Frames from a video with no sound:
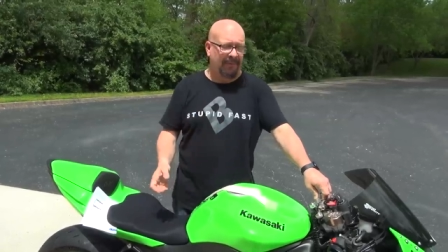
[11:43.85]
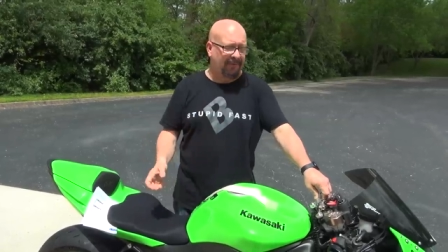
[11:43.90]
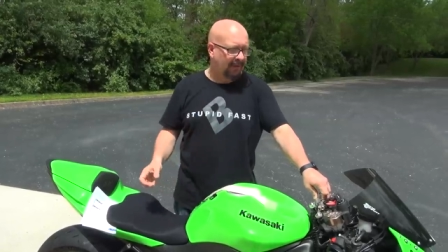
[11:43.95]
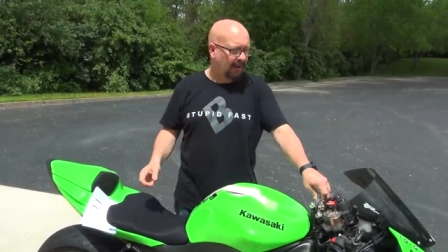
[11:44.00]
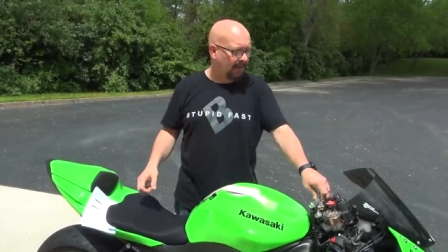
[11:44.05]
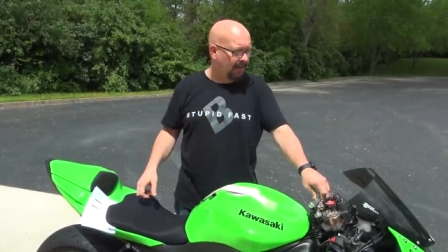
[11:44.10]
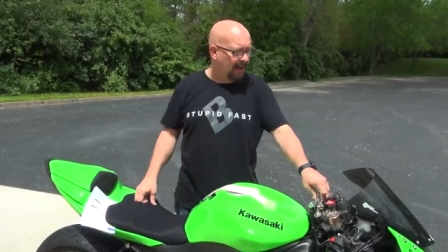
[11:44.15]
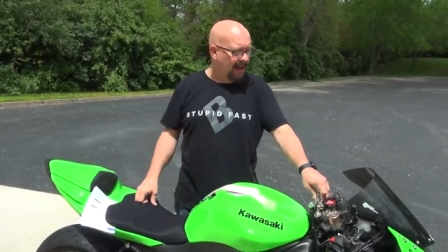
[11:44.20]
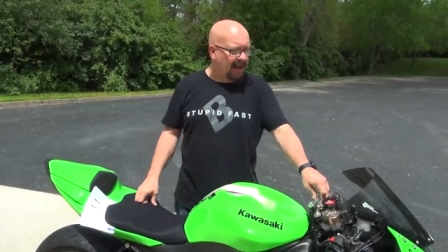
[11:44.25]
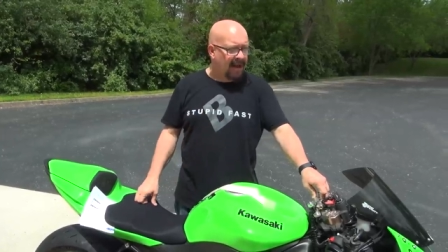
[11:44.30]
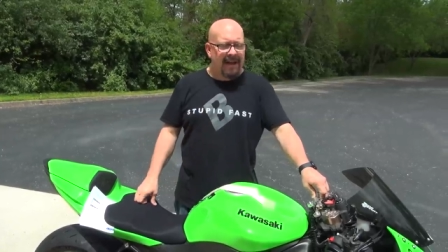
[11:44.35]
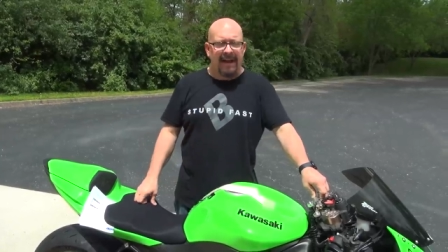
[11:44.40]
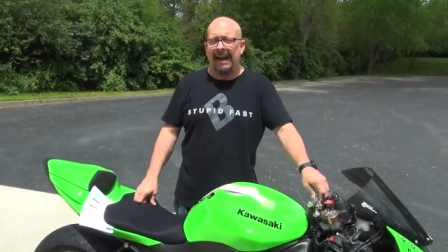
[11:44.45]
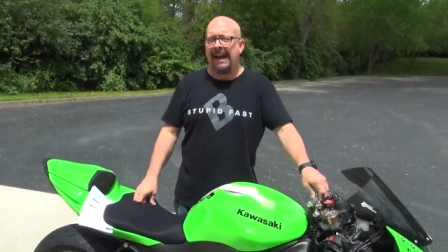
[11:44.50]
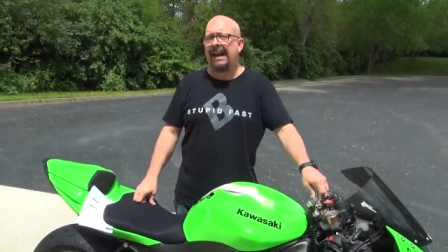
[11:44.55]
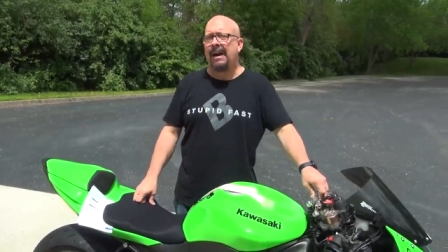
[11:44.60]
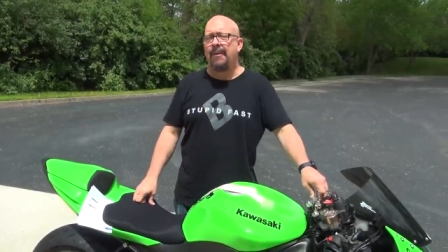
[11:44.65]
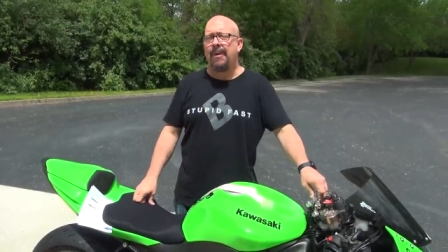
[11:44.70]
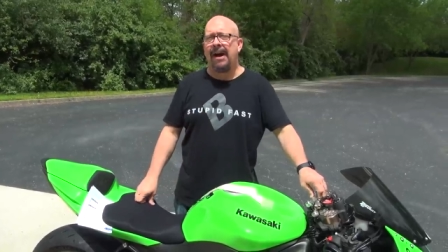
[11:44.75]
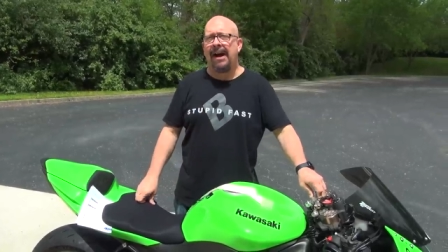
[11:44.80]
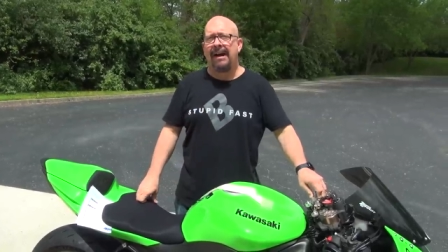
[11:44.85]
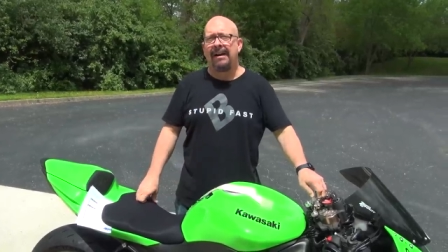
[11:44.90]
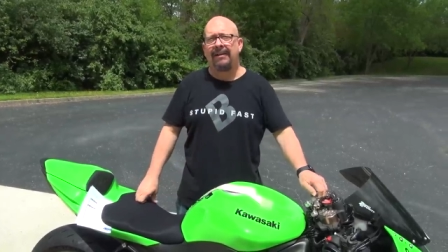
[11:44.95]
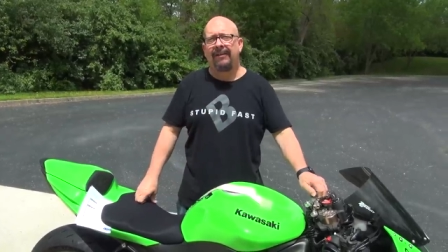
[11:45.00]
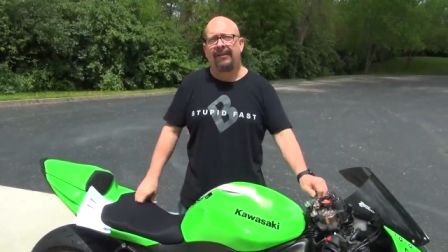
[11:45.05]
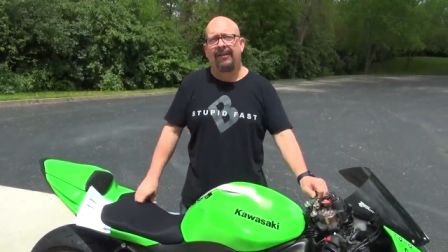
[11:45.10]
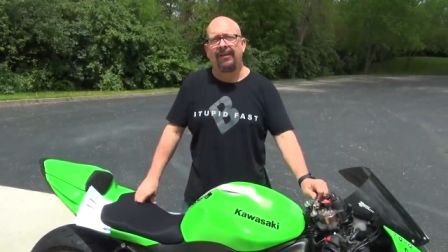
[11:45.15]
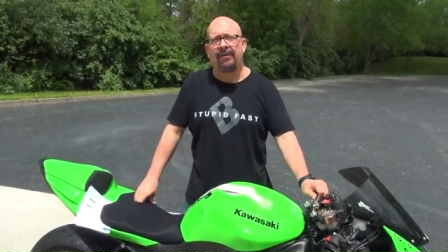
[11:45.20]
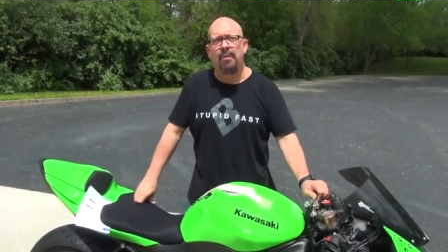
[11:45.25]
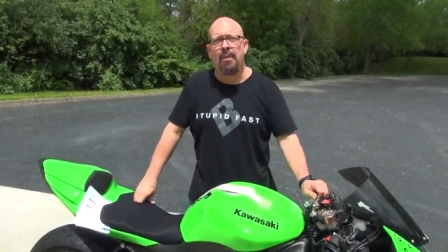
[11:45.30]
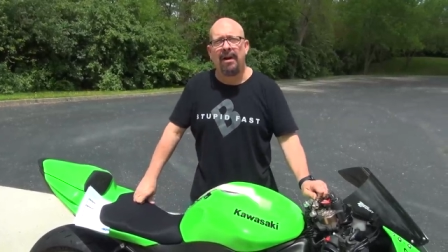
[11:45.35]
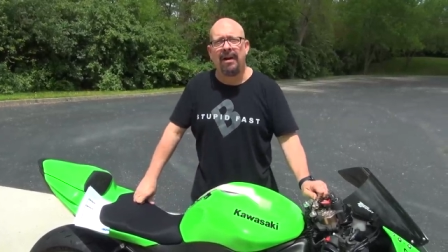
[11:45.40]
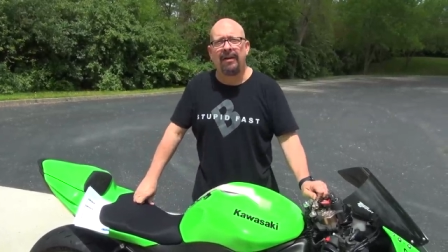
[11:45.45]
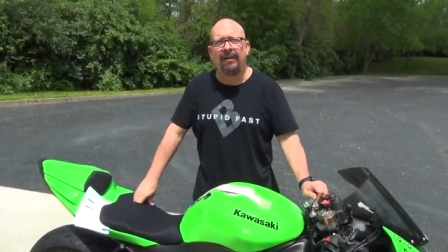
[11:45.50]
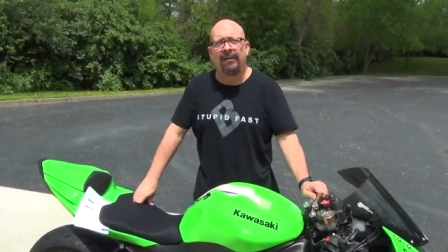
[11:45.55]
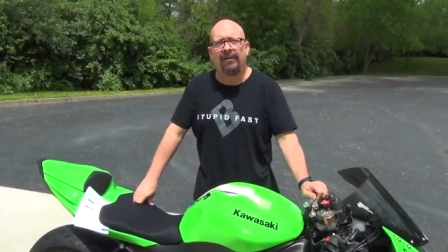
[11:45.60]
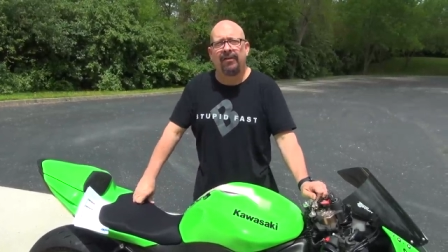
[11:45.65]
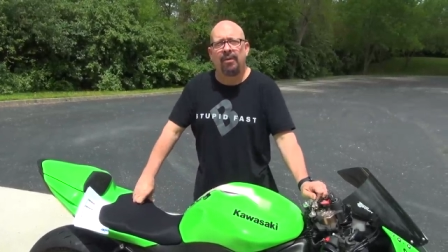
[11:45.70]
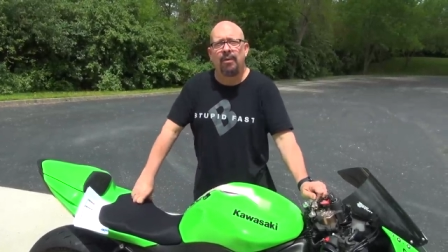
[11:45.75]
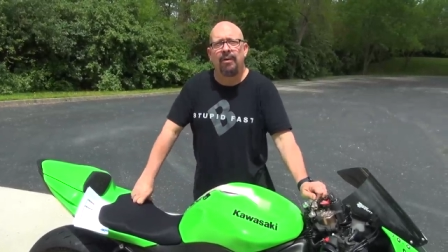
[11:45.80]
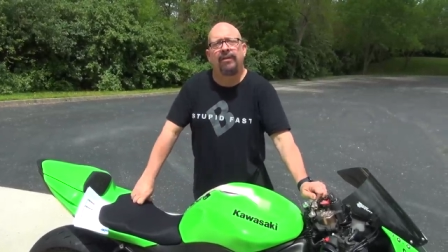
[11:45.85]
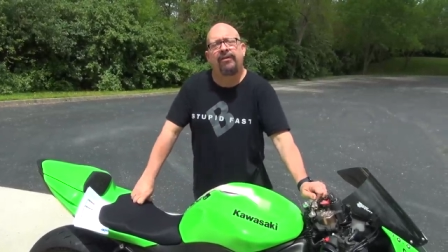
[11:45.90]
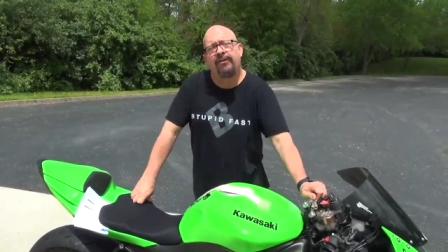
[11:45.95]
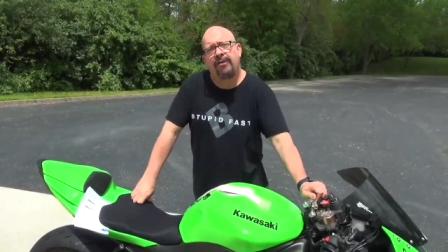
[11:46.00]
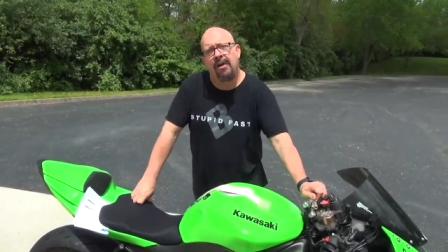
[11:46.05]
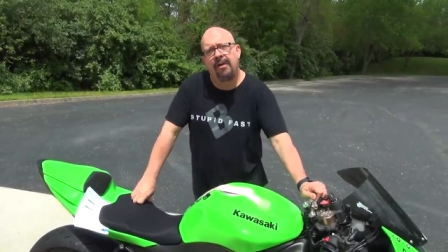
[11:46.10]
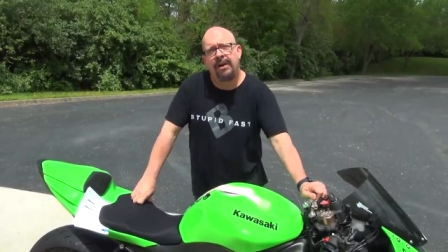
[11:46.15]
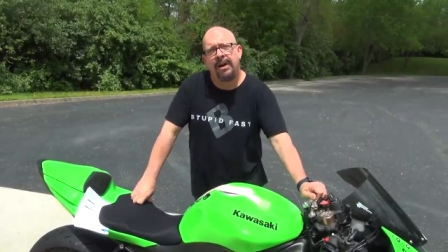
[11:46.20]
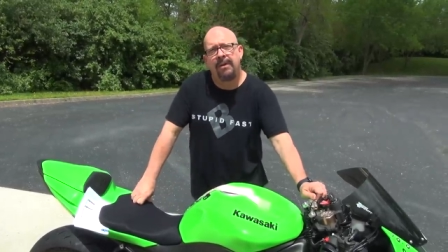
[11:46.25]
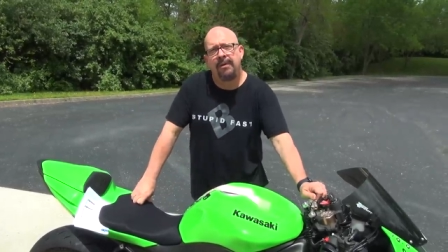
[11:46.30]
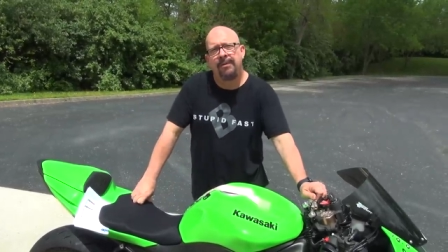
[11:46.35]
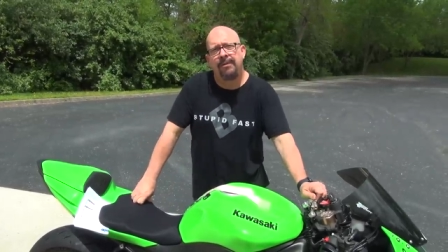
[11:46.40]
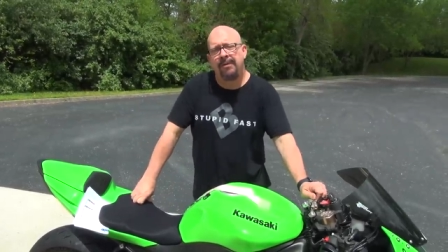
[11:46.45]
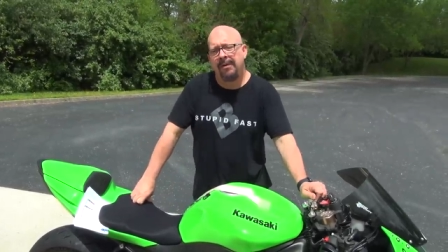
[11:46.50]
So anyway, just wanted to sort of show you,